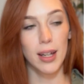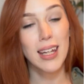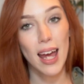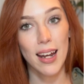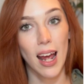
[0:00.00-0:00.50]

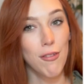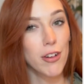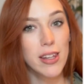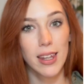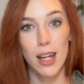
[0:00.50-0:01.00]
Again,
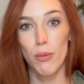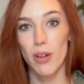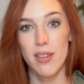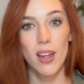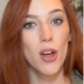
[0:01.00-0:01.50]
everything
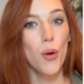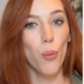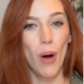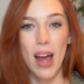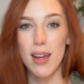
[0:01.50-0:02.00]
was
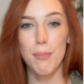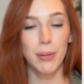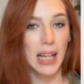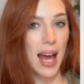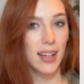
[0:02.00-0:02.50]
white,
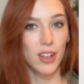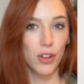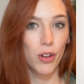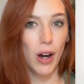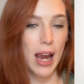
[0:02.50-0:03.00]
black,
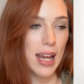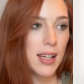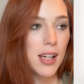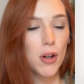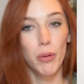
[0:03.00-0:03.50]
gray
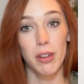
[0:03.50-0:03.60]
with